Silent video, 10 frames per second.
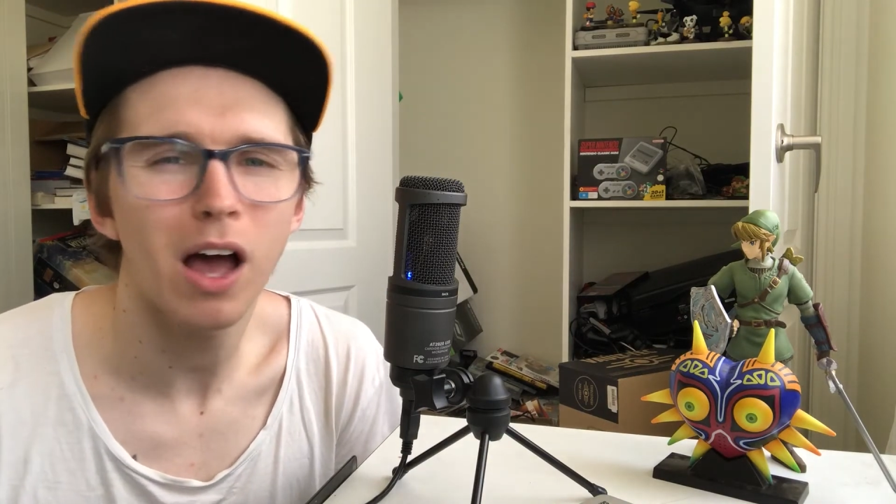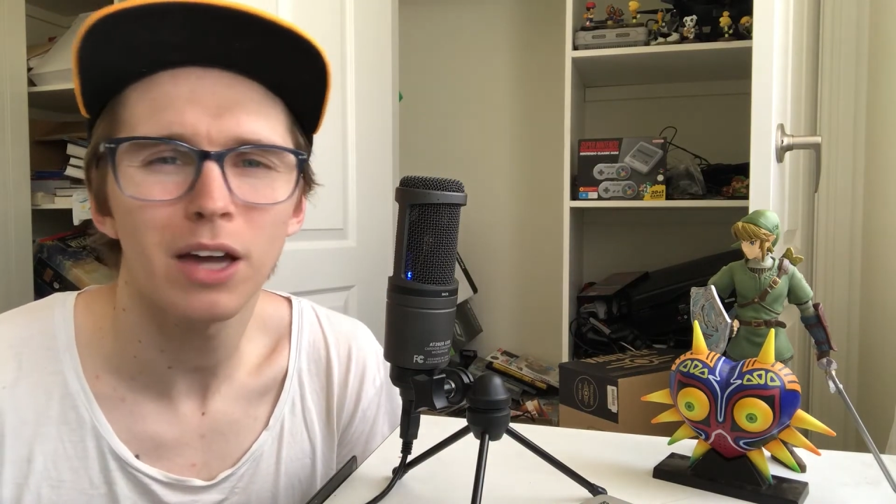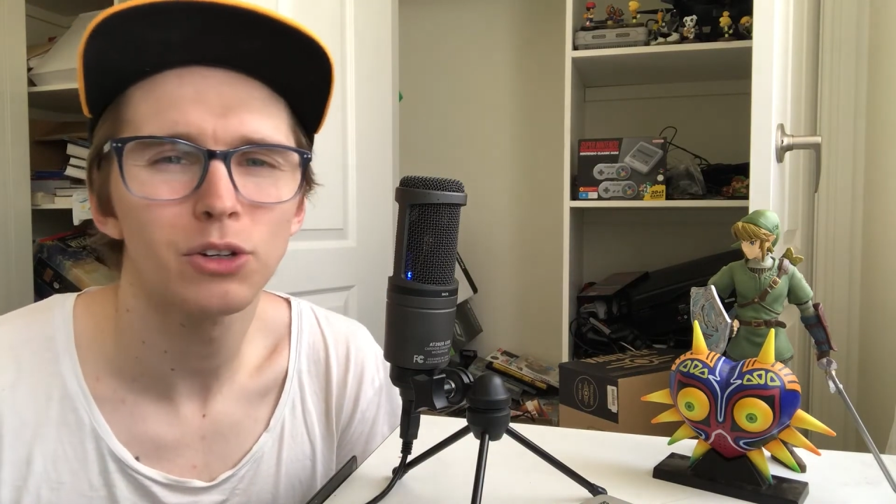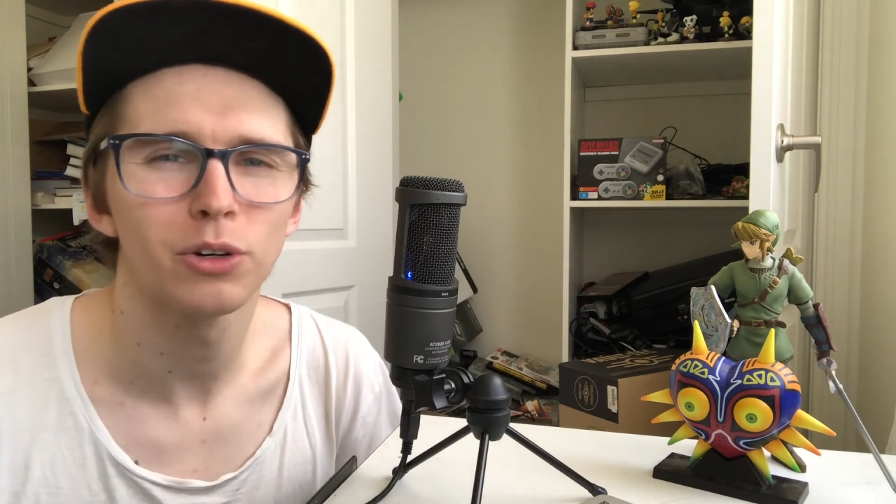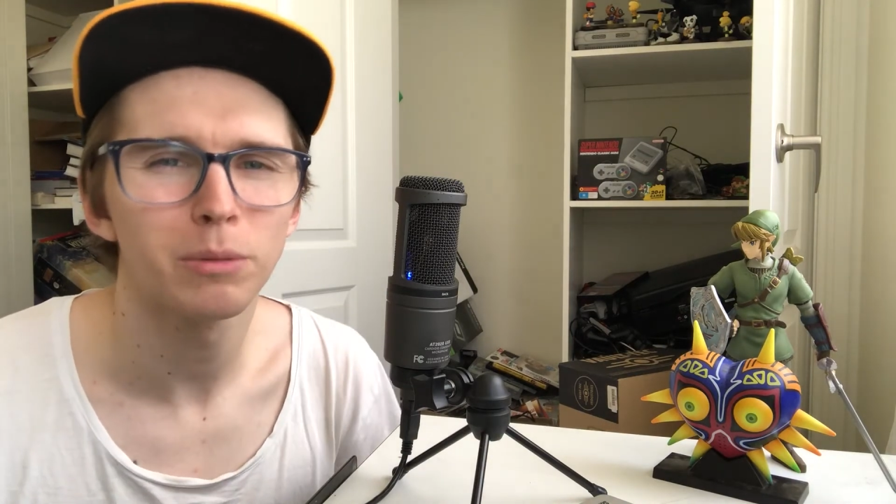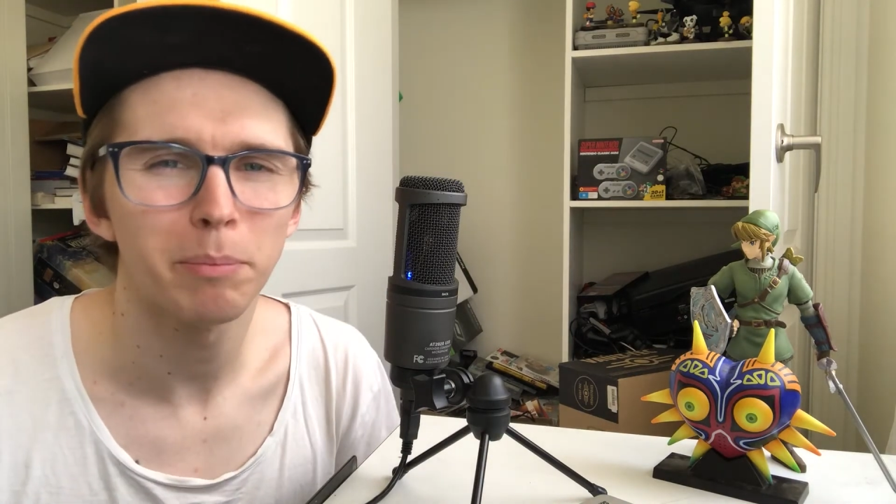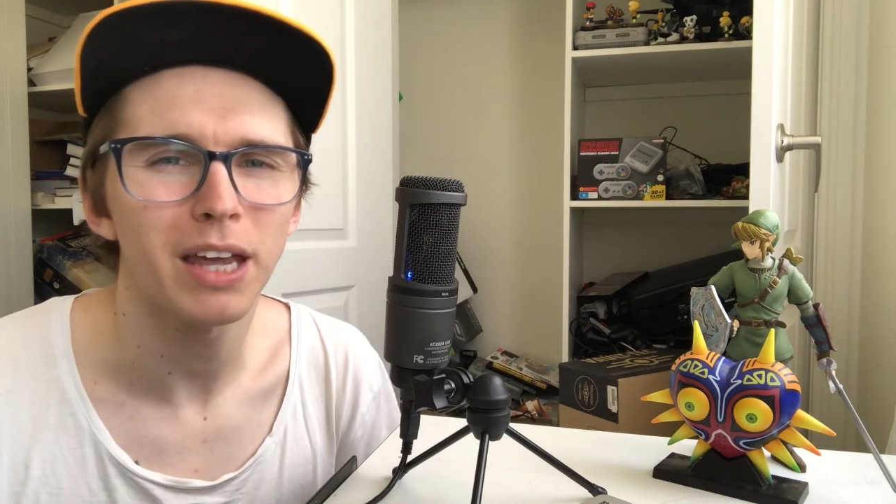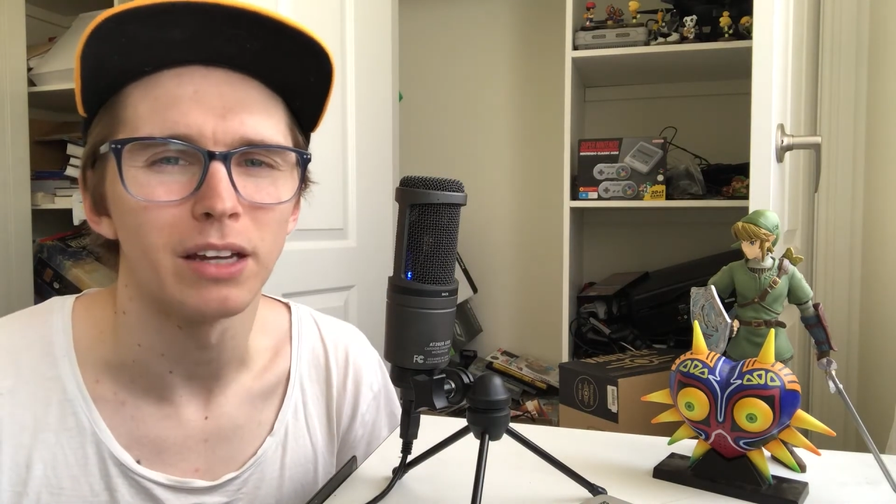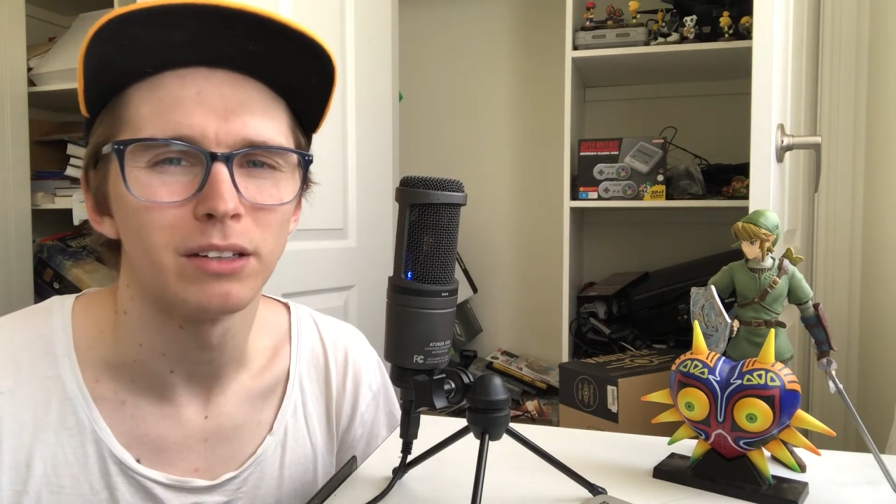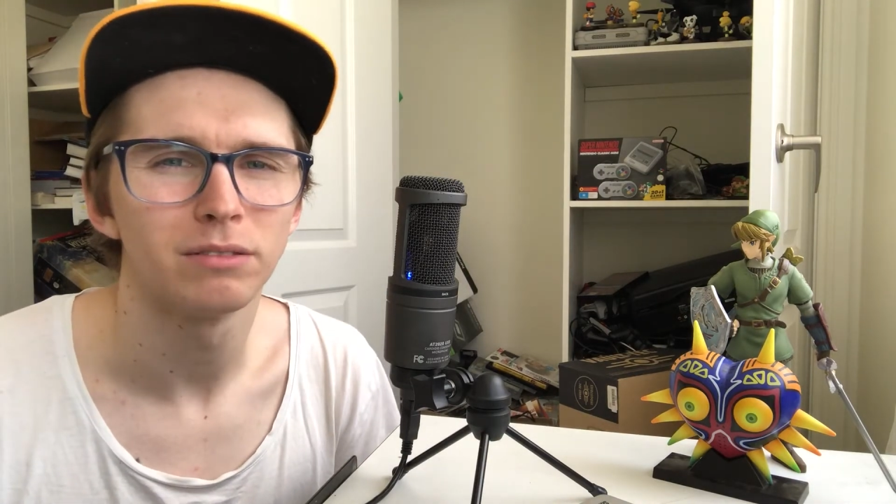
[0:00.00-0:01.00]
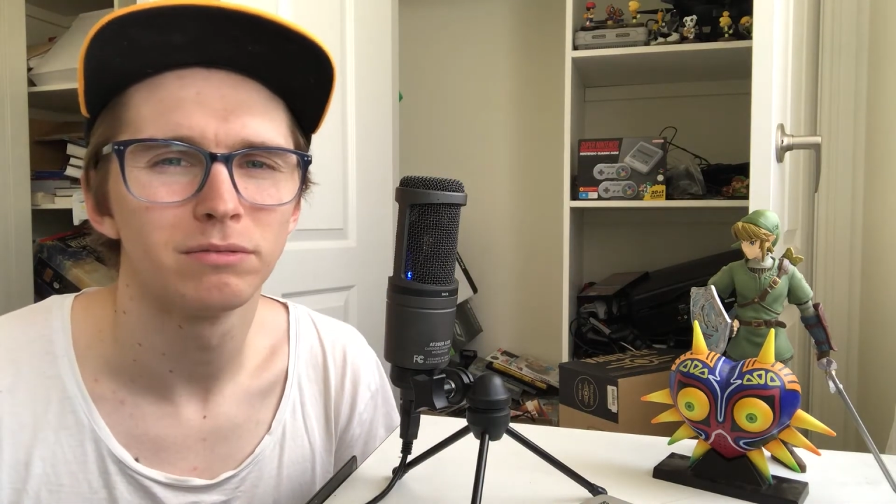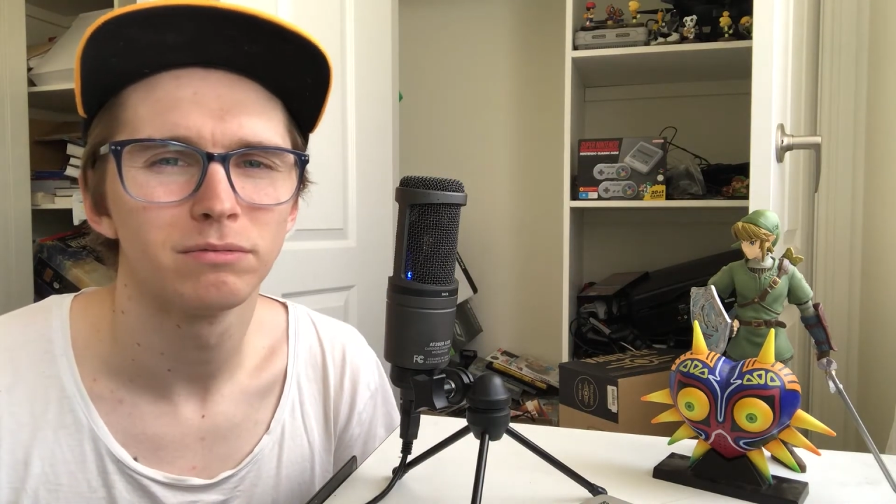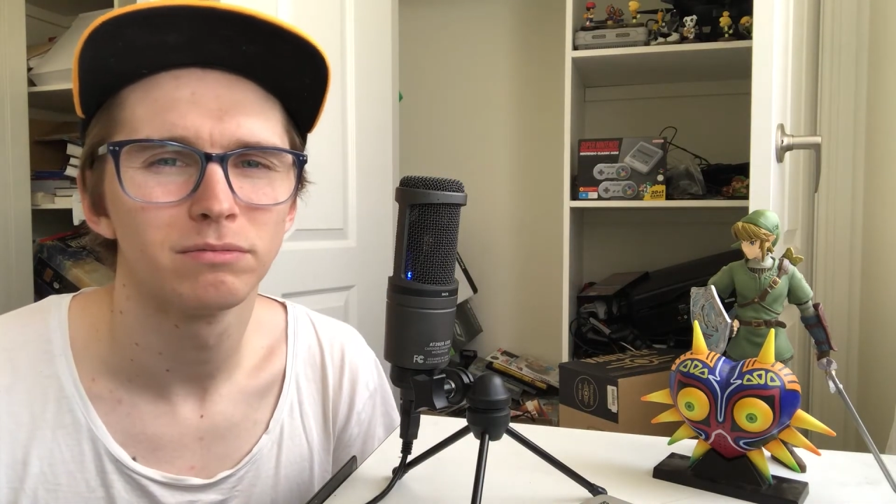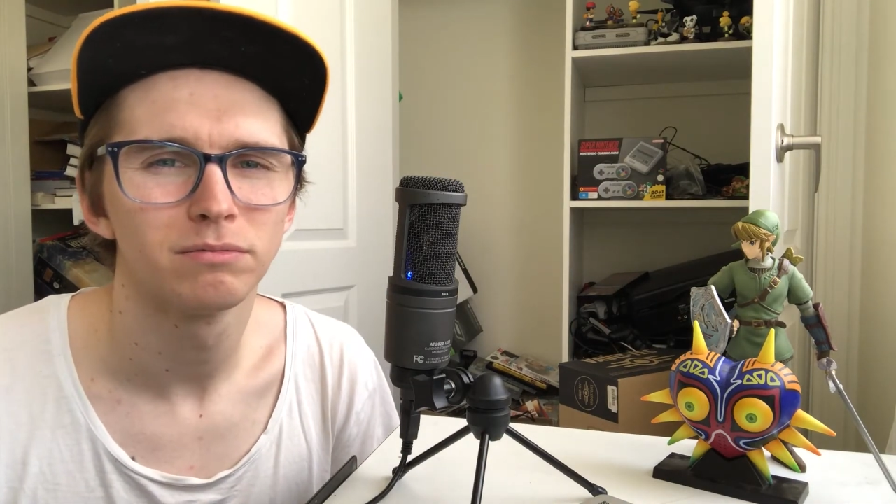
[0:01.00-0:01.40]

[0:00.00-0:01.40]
how hard could it be?